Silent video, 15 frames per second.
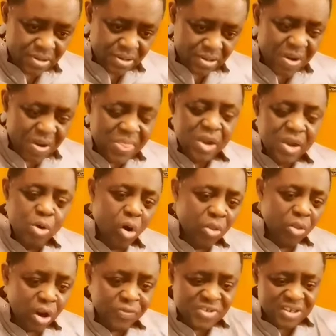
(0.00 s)
when the
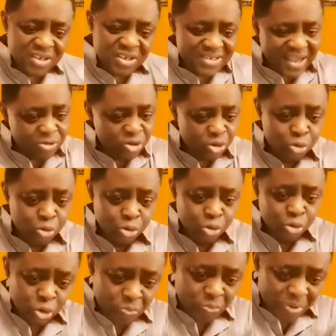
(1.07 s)
Northern Officers' Counter Coup
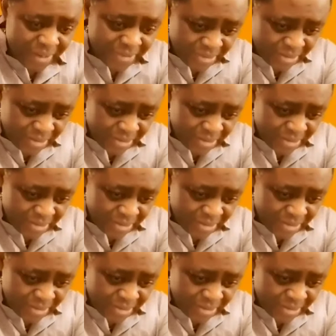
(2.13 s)
took place.